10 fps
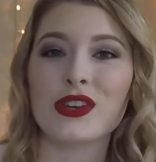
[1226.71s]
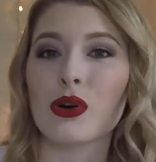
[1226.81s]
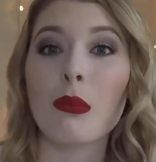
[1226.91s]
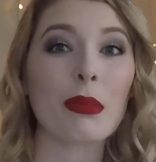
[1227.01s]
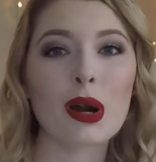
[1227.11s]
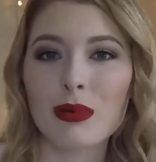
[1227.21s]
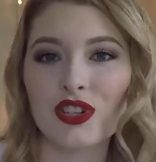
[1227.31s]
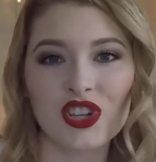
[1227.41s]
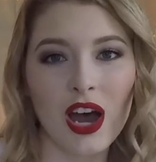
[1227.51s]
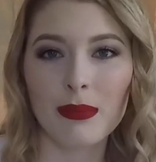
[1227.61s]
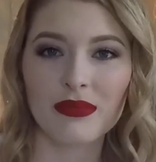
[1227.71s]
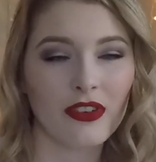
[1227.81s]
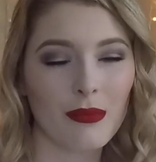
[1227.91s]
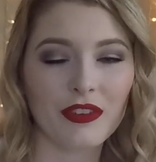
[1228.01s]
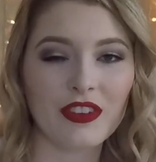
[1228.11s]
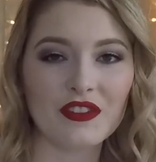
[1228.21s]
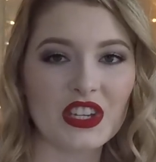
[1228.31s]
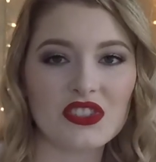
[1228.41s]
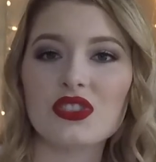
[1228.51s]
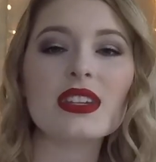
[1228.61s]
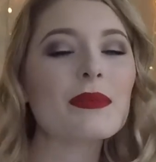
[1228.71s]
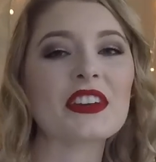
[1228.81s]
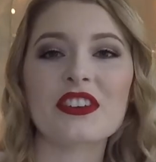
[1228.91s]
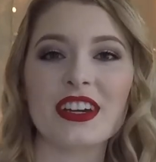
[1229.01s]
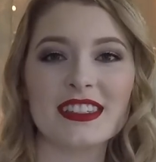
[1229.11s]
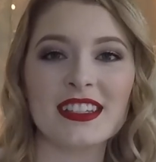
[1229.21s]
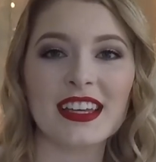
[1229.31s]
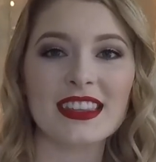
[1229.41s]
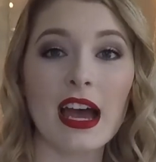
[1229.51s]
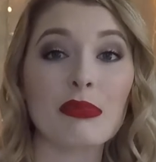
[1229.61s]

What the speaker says: you know, a barber shop from the 50s or something crazy like that.